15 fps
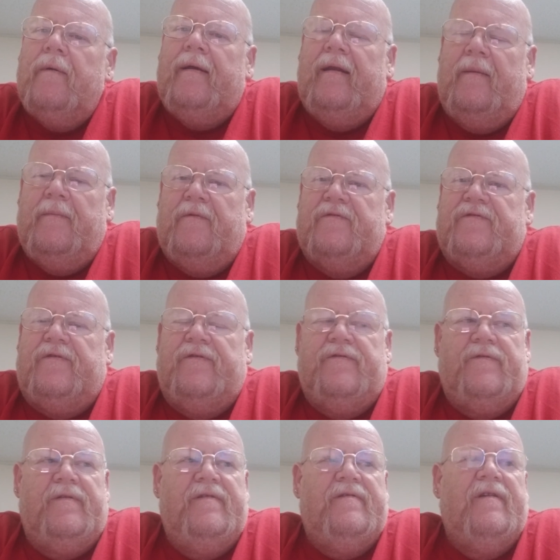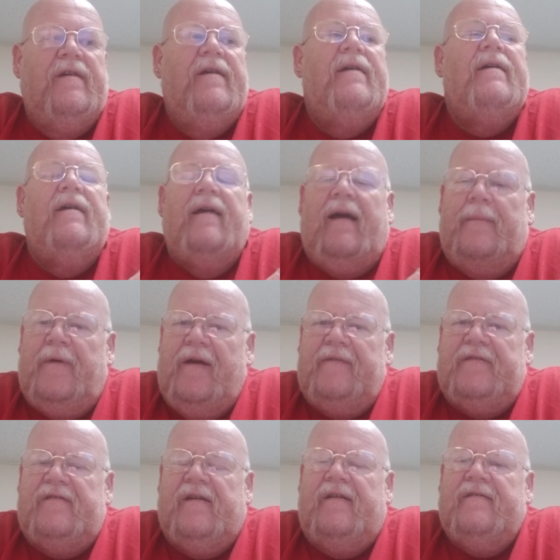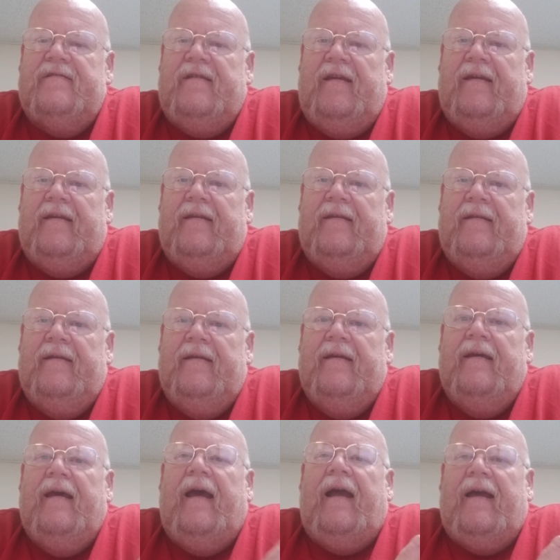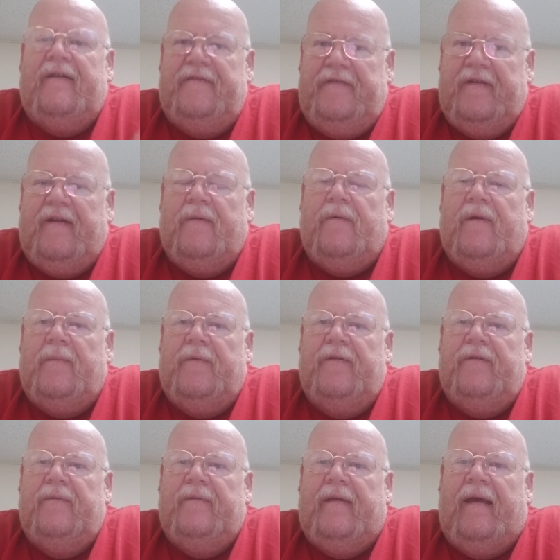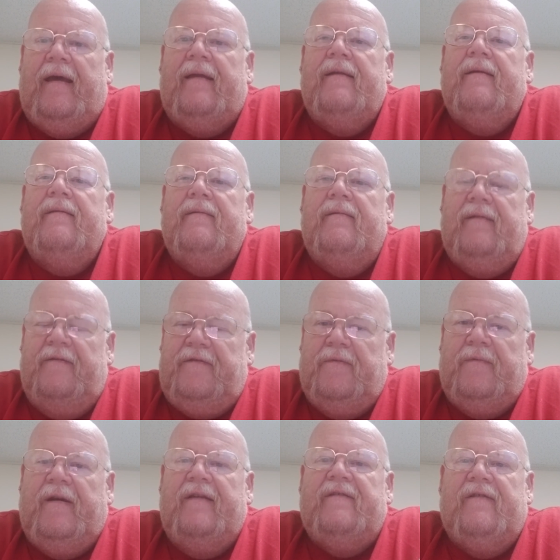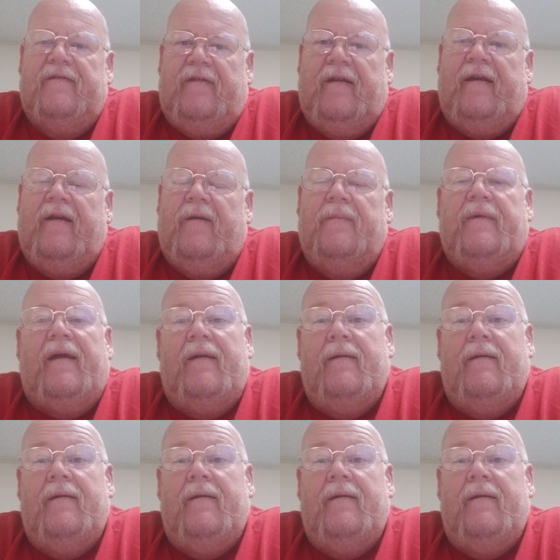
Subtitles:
any more surgeries. I'm going to have a ton of skin. I got to figure out what I'm going to do with that. Lifting weights is going to help that